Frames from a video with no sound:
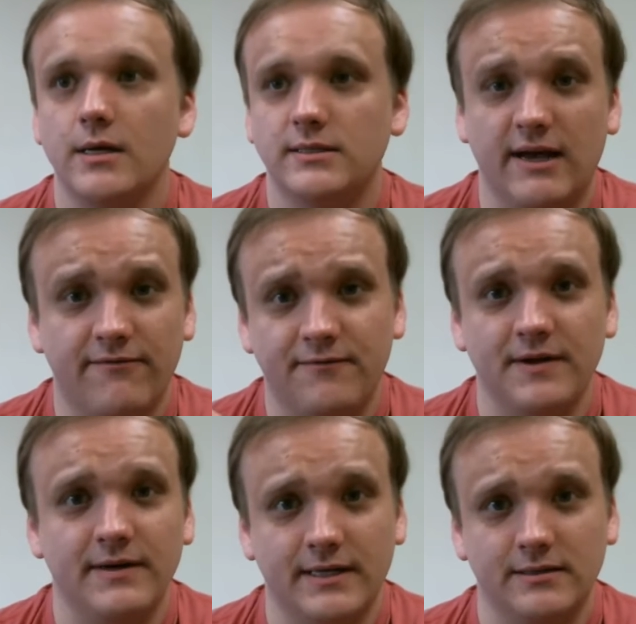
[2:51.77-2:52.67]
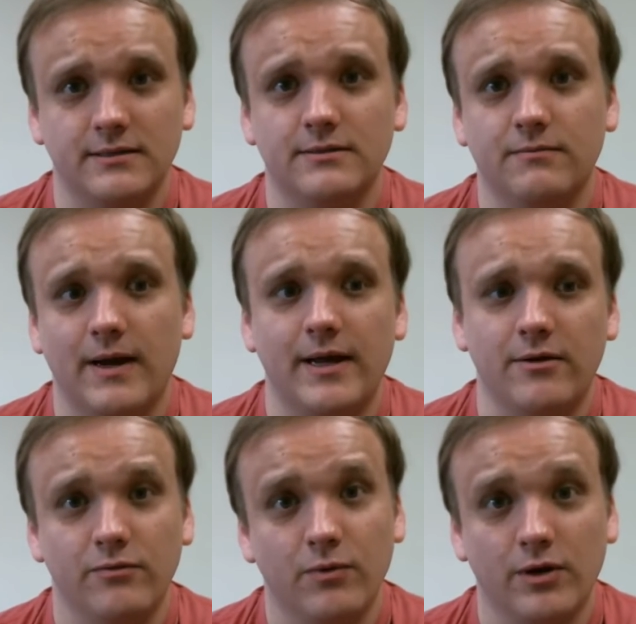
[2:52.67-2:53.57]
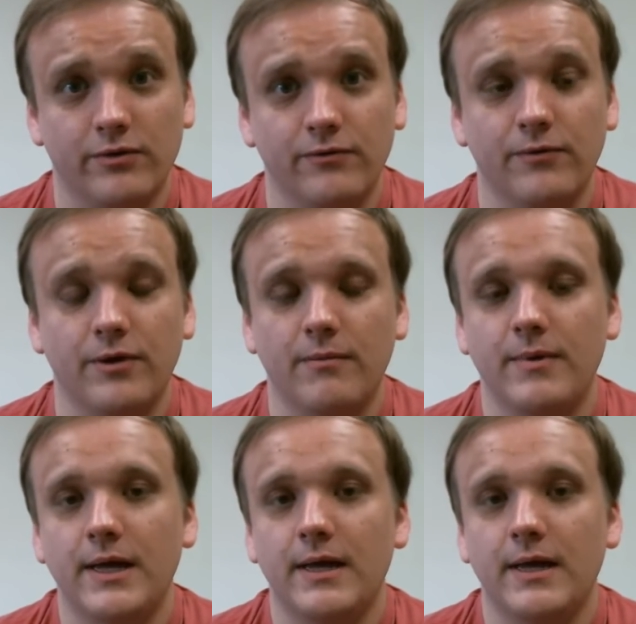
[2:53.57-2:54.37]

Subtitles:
to have feelings, right, and to work through them,